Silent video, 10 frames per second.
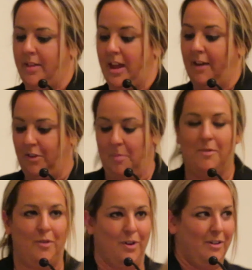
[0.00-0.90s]
have come
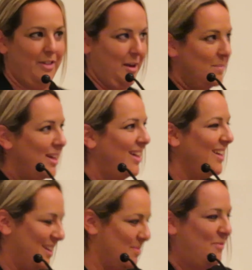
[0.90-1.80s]
before
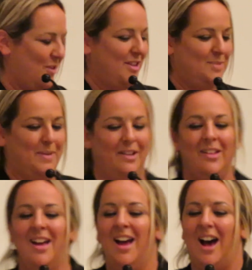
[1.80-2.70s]
this bill,